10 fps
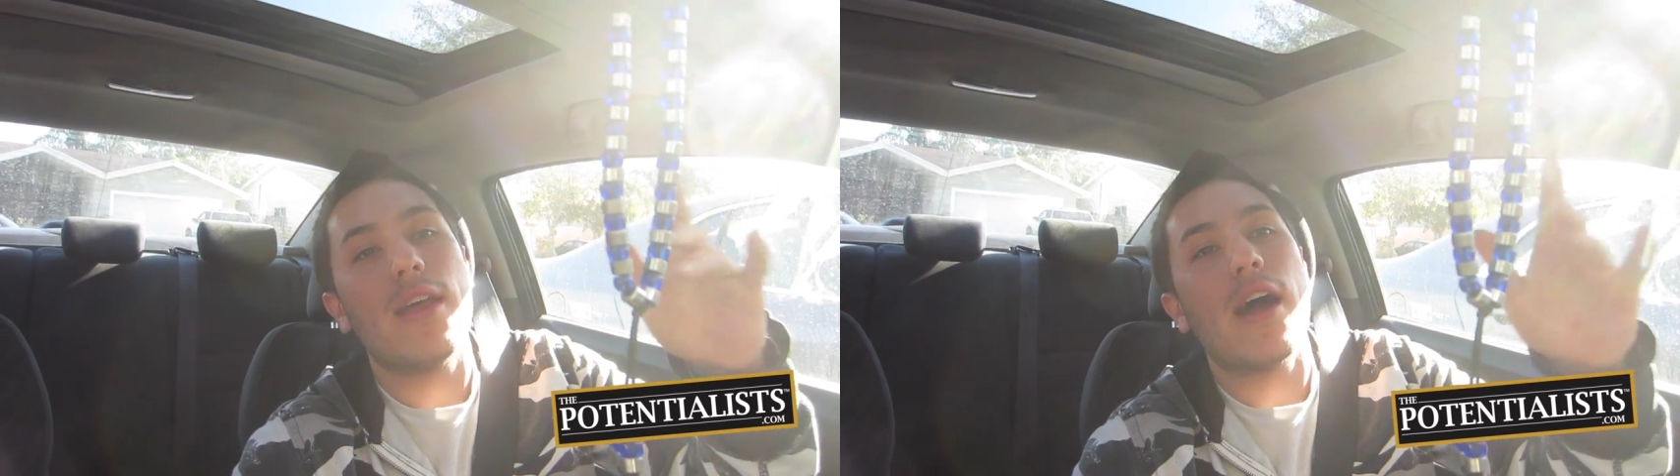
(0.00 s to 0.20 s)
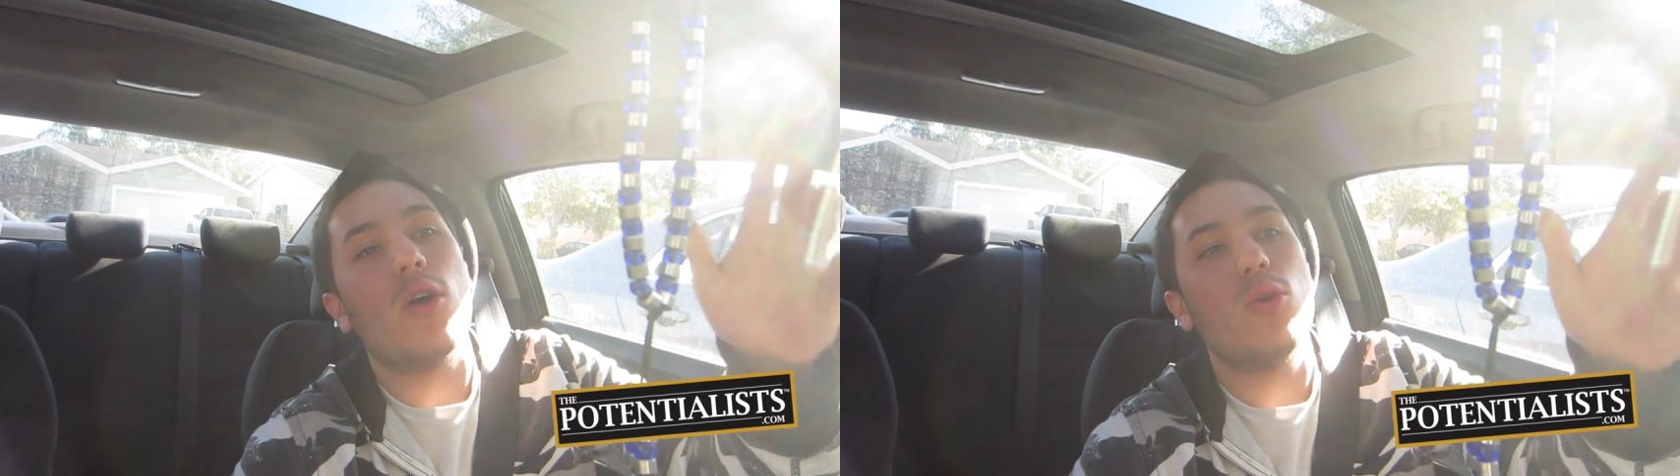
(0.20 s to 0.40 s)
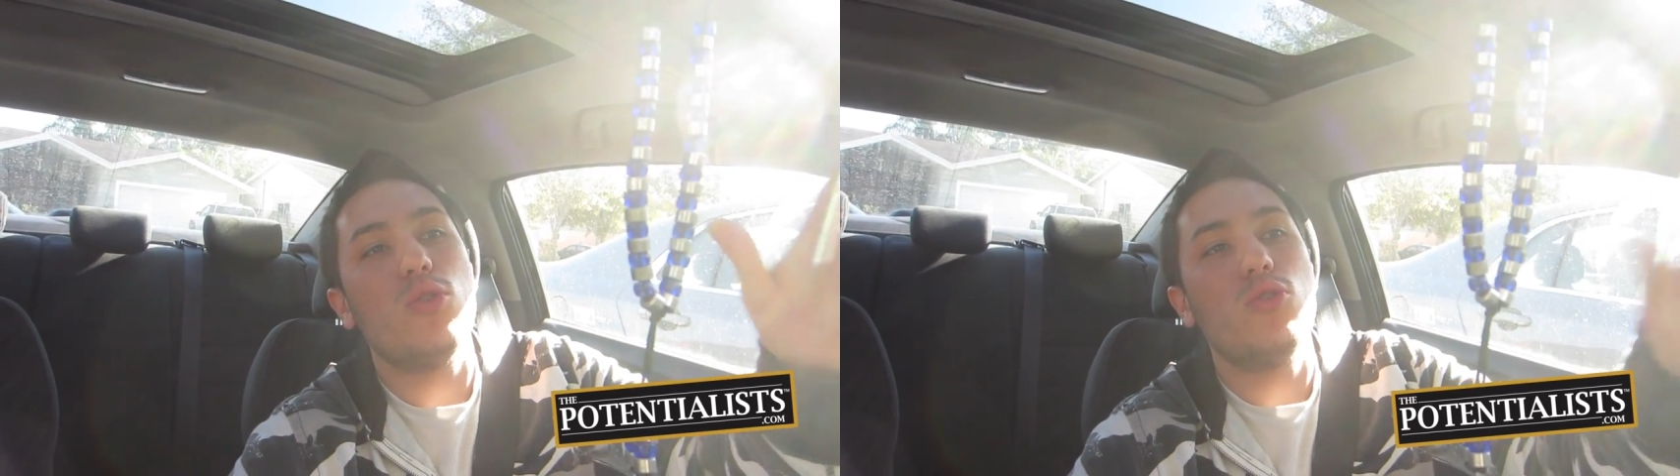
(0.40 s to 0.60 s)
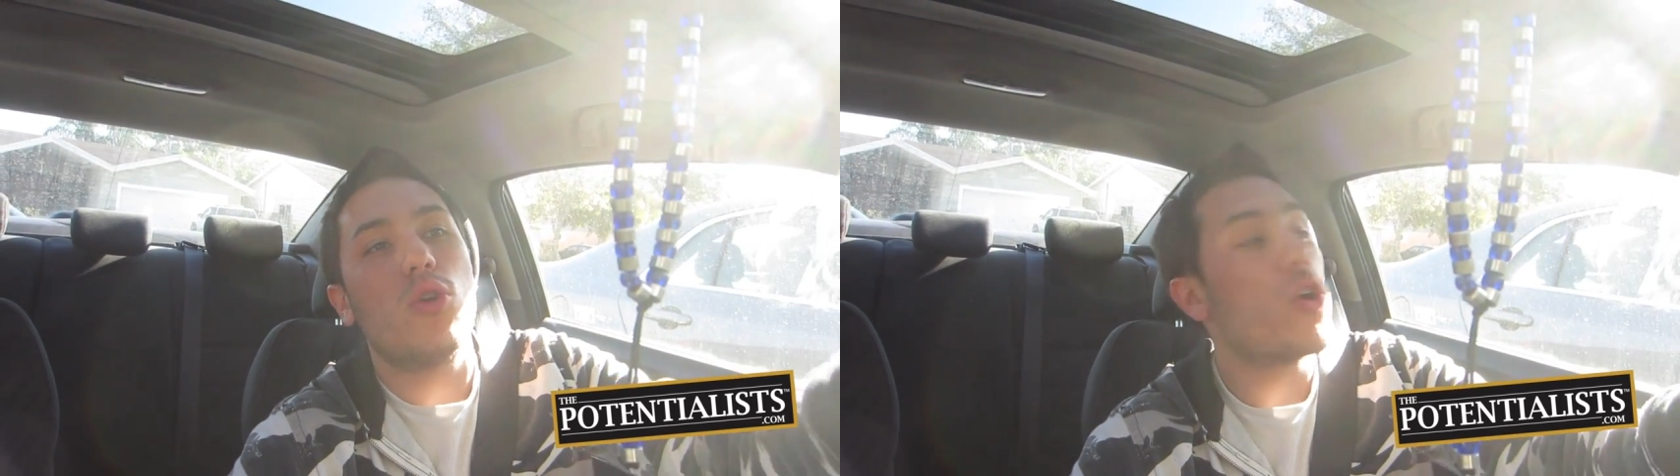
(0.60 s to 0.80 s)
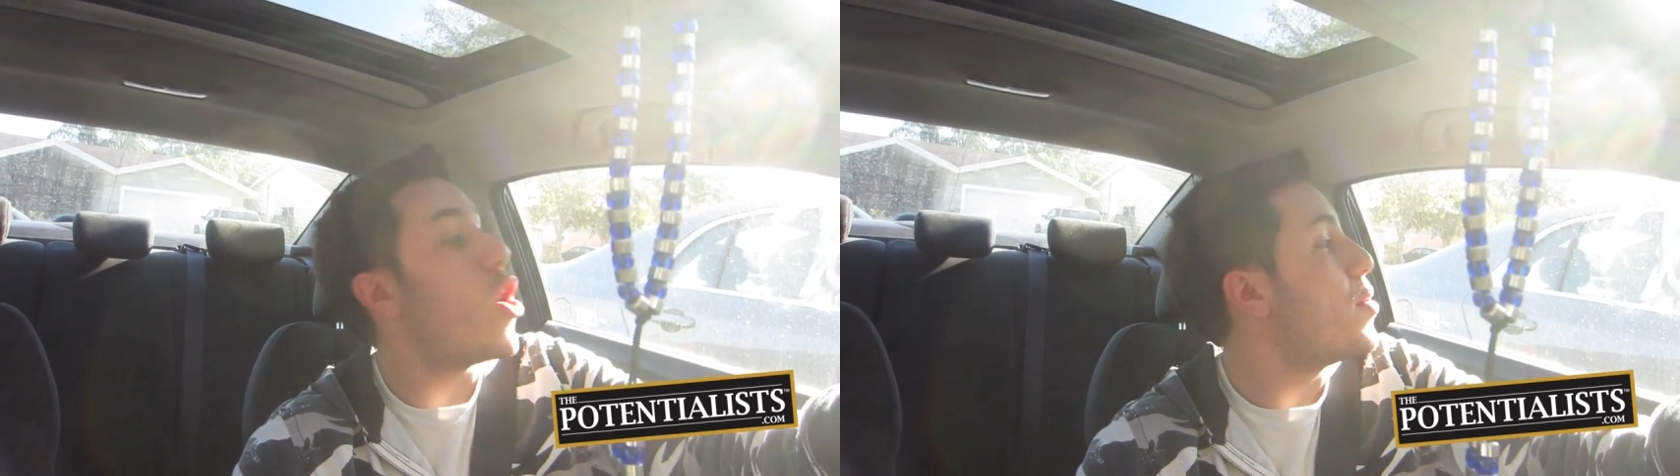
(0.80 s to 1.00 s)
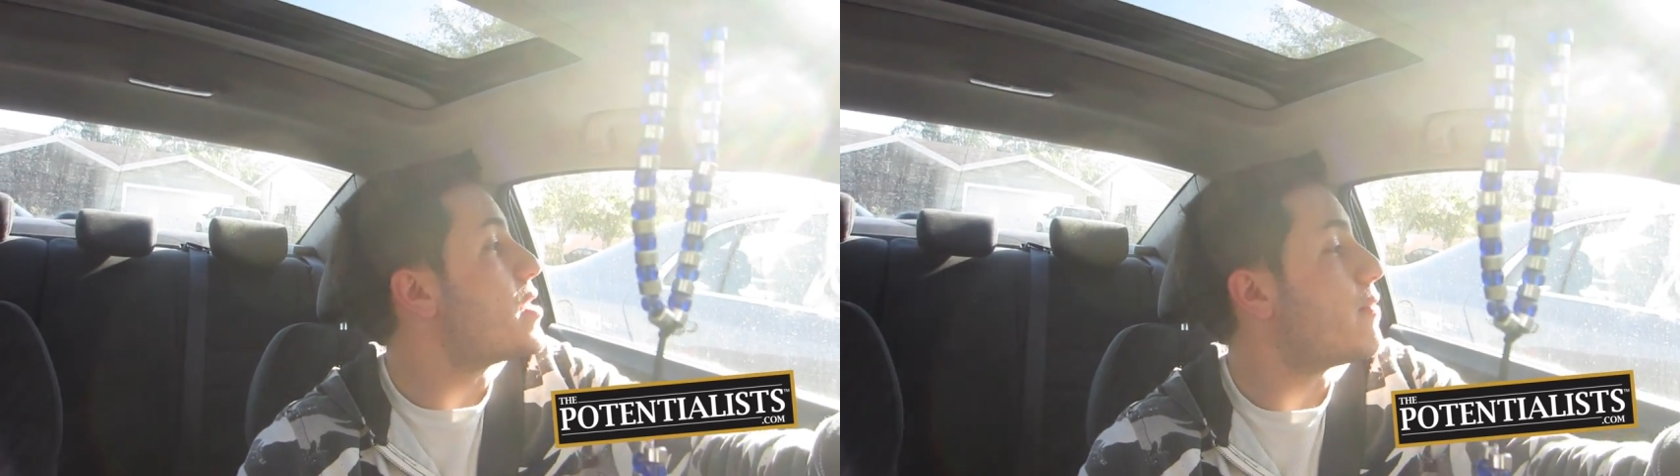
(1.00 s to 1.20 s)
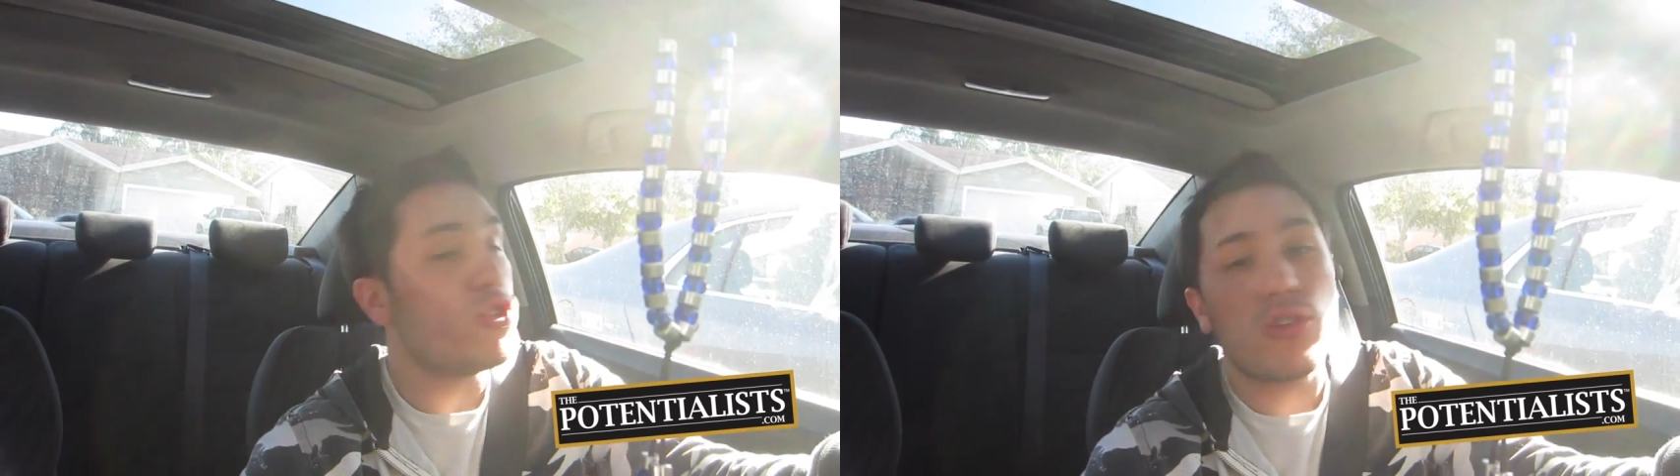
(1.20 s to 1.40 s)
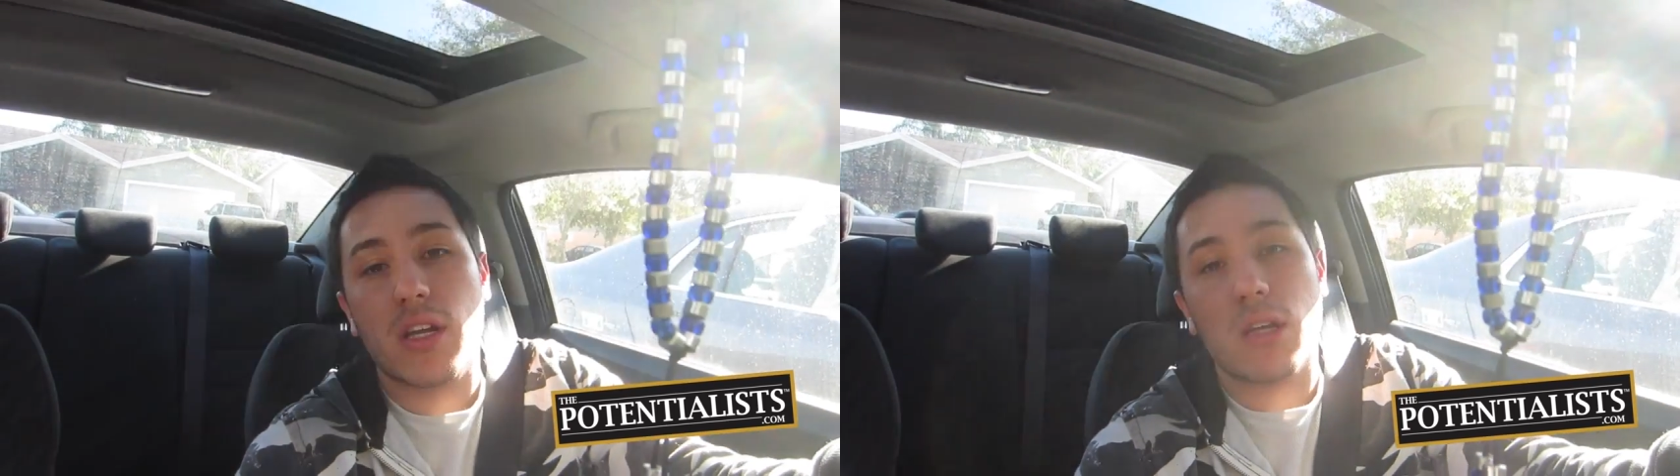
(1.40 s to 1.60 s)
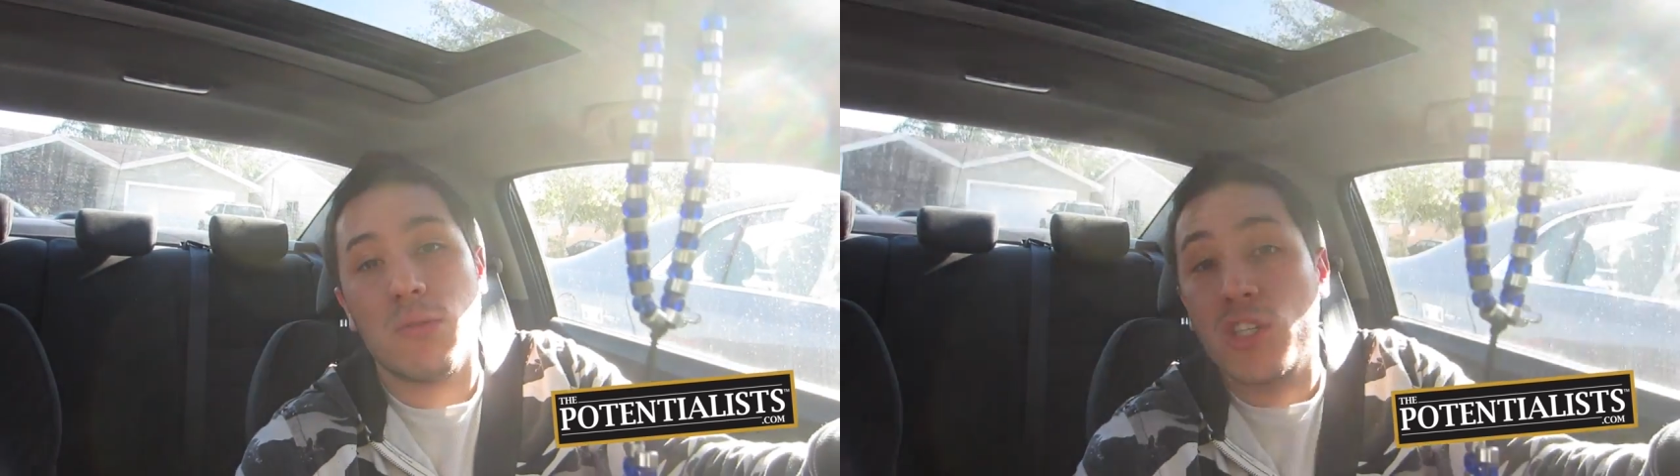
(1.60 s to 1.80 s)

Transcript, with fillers: Now, you don't always have to trick him,